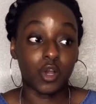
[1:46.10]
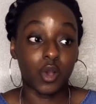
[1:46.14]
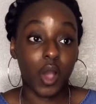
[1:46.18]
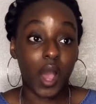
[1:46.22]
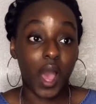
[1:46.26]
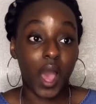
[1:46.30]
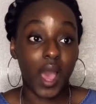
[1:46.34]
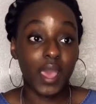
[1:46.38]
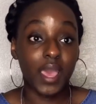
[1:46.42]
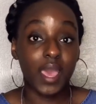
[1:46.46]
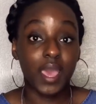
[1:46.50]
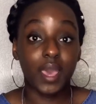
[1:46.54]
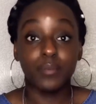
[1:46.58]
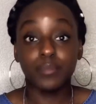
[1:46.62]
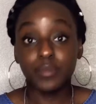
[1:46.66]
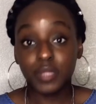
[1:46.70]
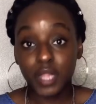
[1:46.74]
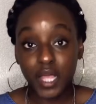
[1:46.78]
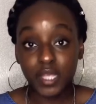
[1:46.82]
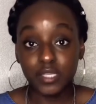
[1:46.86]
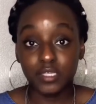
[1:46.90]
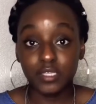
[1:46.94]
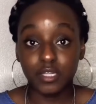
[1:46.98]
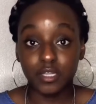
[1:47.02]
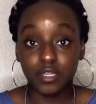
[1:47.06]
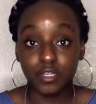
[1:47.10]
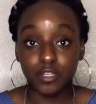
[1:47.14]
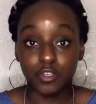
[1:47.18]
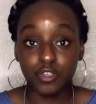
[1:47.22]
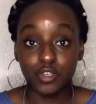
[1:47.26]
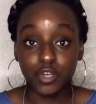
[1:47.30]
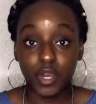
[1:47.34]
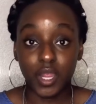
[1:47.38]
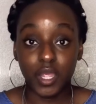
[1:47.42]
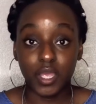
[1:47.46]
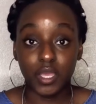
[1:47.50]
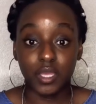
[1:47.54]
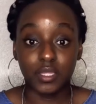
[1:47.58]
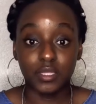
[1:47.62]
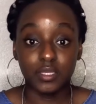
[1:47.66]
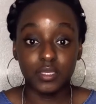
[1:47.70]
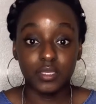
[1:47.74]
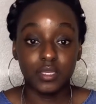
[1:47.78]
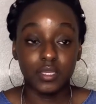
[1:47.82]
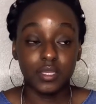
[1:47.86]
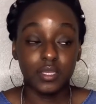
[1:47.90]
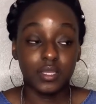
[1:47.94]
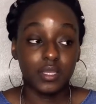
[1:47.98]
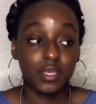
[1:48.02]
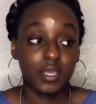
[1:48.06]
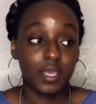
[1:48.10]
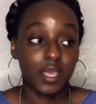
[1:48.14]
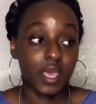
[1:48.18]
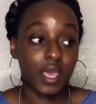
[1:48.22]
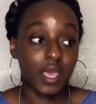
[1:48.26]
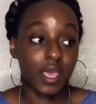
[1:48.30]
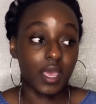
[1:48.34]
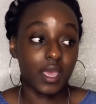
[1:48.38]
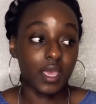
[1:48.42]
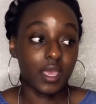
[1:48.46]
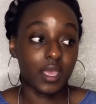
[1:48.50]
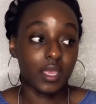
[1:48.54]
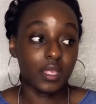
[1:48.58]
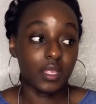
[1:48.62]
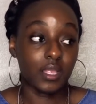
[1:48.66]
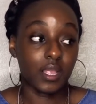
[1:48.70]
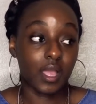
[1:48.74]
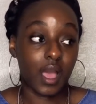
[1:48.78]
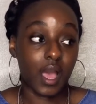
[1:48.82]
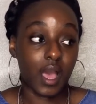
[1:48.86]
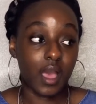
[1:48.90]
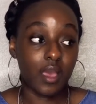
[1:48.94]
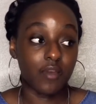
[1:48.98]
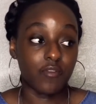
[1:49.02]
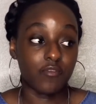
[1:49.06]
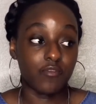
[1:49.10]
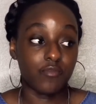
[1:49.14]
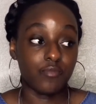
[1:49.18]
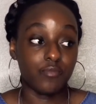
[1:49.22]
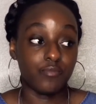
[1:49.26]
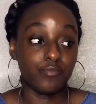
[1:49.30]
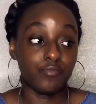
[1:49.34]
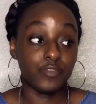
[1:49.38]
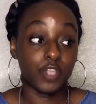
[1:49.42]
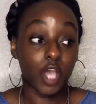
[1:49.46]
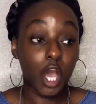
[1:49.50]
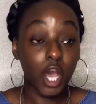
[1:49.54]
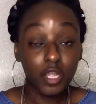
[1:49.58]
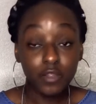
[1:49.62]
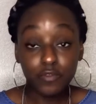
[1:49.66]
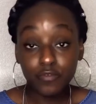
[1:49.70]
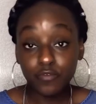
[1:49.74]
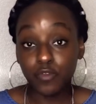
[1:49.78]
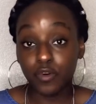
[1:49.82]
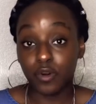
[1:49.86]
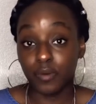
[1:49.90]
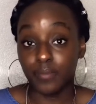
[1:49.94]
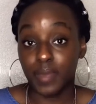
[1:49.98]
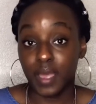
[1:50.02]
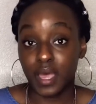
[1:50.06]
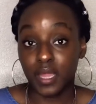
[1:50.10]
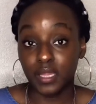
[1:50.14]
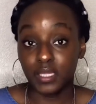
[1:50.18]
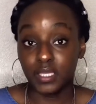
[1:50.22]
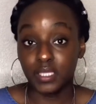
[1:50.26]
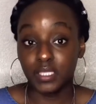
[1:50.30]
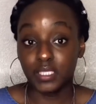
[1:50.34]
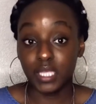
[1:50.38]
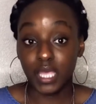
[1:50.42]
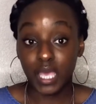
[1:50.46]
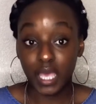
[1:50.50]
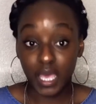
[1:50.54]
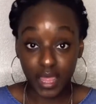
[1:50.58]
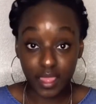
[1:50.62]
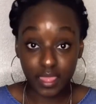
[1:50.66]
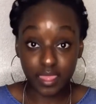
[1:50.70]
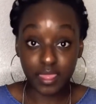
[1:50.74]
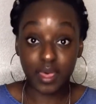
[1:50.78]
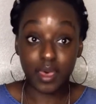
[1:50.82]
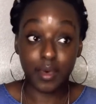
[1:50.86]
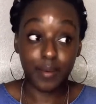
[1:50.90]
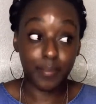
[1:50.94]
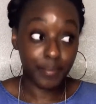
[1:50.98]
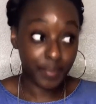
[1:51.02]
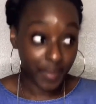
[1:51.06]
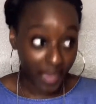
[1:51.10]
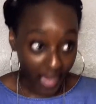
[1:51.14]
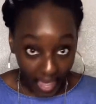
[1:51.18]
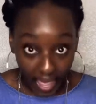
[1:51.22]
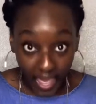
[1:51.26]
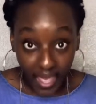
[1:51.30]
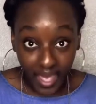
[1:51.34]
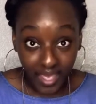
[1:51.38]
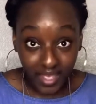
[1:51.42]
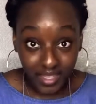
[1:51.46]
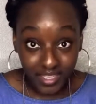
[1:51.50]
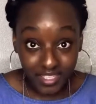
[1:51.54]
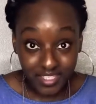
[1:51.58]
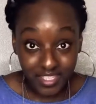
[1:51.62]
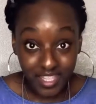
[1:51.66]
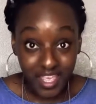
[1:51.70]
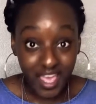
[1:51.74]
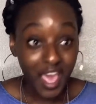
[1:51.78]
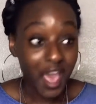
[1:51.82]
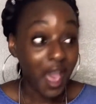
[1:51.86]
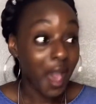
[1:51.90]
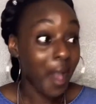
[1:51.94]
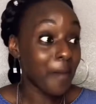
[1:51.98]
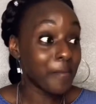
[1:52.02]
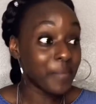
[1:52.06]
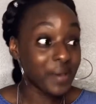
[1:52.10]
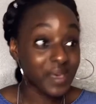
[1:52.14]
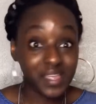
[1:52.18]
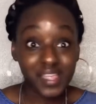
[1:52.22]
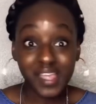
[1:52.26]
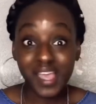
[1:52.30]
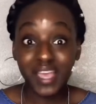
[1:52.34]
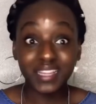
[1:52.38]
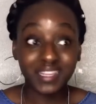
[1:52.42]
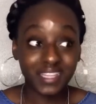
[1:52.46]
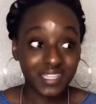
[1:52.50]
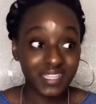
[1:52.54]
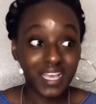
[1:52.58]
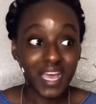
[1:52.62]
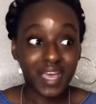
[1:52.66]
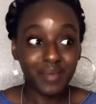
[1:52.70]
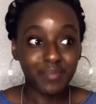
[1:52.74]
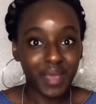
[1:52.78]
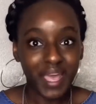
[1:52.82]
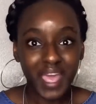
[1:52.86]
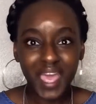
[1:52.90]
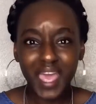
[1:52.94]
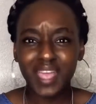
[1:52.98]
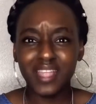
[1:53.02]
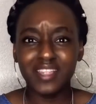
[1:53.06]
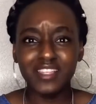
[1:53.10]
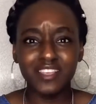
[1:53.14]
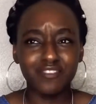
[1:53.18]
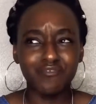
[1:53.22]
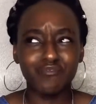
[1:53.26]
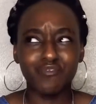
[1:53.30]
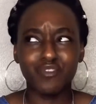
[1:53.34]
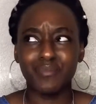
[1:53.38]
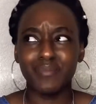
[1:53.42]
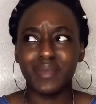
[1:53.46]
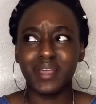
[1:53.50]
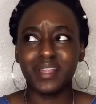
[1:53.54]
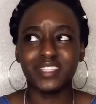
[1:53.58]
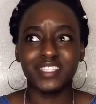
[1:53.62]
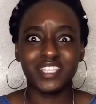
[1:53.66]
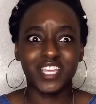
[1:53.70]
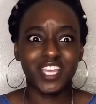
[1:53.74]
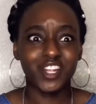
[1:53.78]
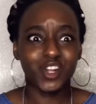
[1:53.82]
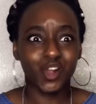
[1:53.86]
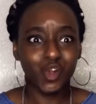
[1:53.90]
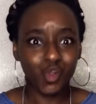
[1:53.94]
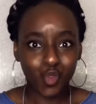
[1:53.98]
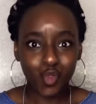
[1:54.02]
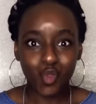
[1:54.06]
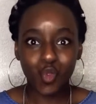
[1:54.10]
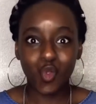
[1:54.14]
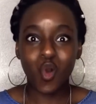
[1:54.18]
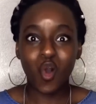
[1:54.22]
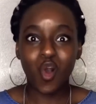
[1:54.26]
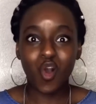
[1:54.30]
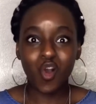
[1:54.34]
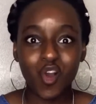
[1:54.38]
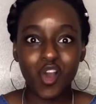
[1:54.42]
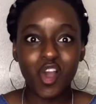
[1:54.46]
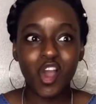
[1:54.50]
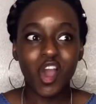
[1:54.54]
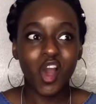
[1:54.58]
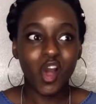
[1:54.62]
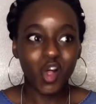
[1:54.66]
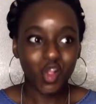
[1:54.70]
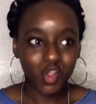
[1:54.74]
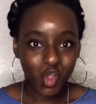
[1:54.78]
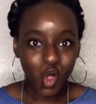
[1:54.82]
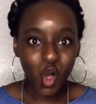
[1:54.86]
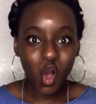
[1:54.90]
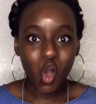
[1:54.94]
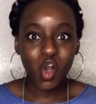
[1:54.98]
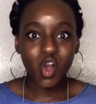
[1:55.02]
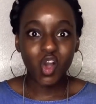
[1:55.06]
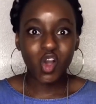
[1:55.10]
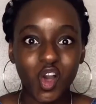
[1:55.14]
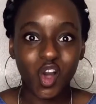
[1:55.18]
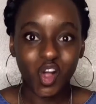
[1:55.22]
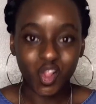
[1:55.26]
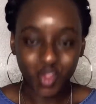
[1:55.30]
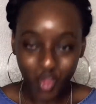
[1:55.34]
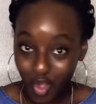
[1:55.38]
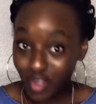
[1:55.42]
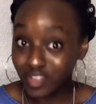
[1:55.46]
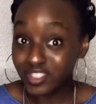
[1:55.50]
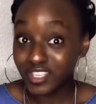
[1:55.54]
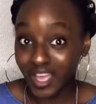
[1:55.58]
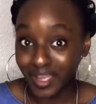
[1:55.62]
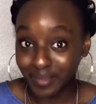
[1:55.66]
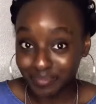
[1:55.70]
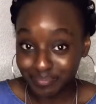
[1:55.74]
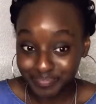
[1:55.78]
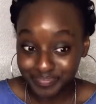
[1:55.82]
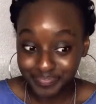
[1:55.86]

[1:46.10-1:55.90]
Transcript: I am classically trained, and I've done 4 mallets in the past, but at the time I hadn't done 4 mallets in a long time.